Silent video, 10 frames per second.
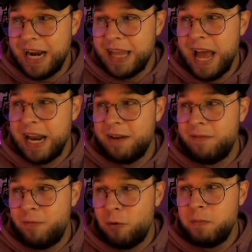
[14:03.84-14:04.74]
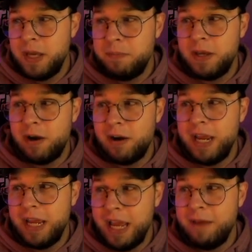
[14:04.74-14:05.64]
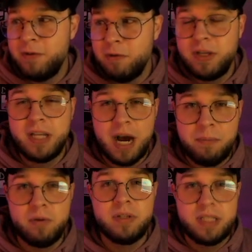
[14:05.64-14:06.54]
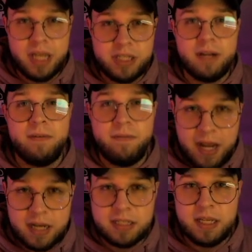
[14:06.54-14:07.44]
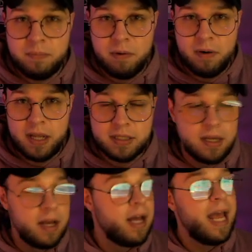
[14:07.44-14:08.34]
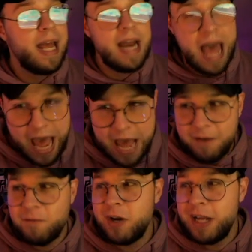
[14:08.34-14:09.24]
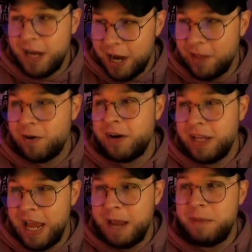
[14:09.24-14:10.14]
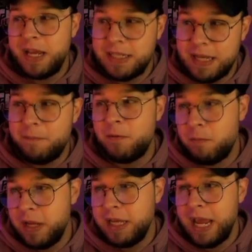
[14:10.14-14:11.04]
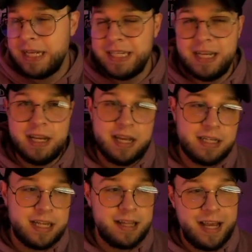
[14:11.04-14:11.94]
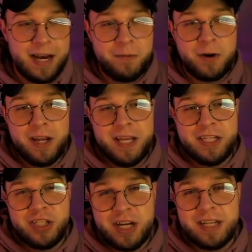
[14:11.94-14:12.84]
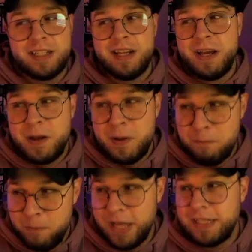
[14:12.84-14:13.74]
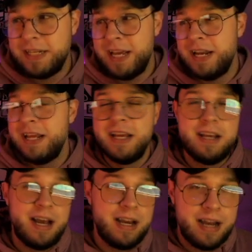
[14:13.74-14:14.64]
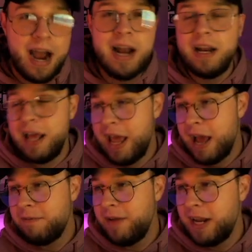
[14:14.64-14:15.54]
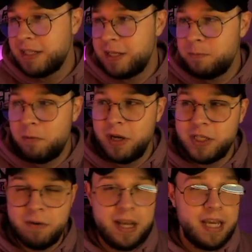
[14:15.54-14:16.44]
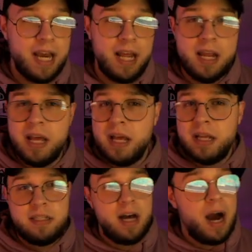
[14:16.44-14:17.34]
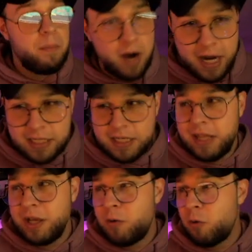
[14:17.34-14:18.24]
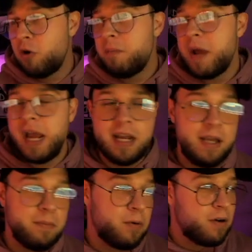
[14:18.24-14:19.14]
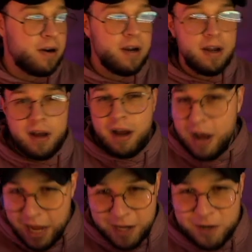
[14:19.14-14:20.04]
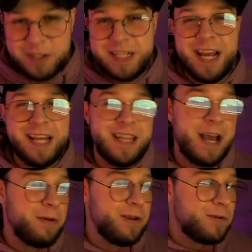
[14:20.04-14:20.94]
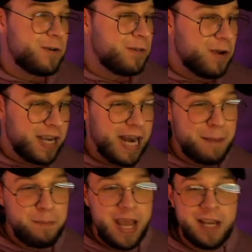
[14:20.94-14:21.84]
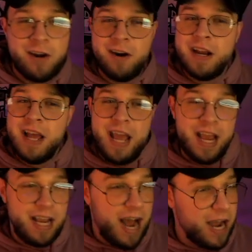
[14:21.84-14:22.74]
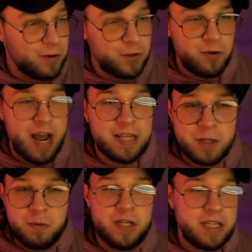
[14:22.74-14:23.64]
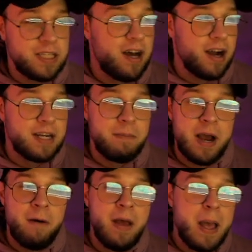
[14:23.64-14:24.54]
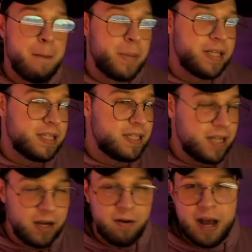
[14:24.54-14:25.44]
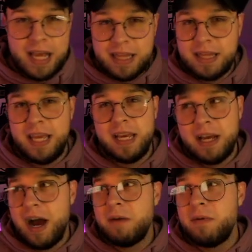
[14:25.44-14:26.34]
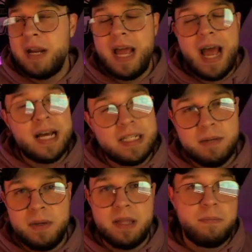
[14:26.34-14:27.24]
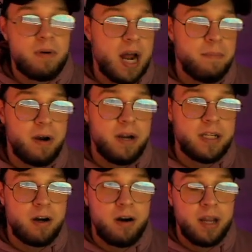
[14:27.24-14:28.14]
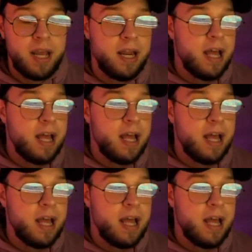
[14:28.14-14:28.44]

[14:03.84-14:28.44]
of that, in full PPR, he gave you double-digit fantasy points in every other game except for week 18 against Atlanta, where he just missed it at 9.5 fantasy points. So I get it. Tom Brady's not the quarterback anymore. I understand that. We were looking at Baker and Kyle Trask, who we just talked about, but still, I think Godwin has to be the primary target